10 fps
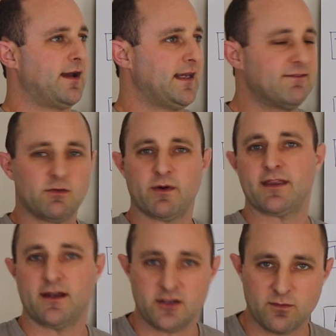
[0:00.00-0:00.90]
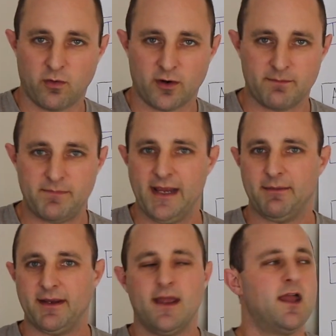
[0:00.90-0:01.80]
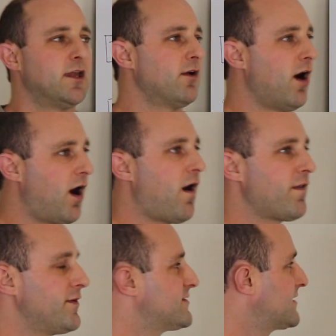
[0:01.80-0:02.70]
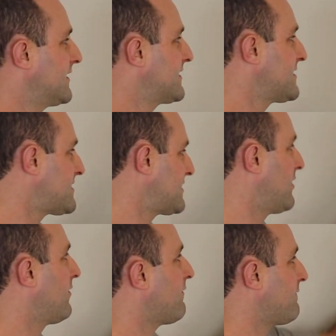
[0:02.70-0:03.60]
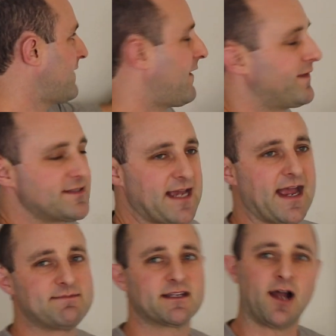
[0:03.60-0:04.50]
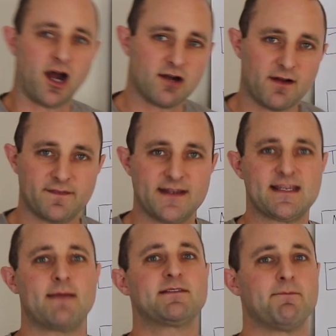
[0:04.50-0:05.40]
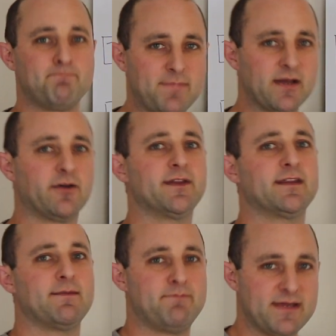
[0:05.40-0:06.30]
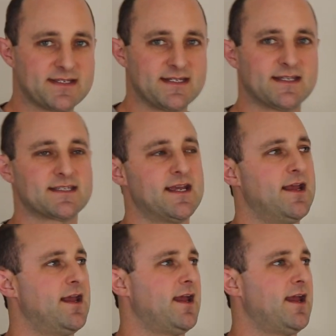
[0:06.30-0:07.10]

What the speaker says: Even with a newborn baby, all those things, I still found the time to carve out that time to build the business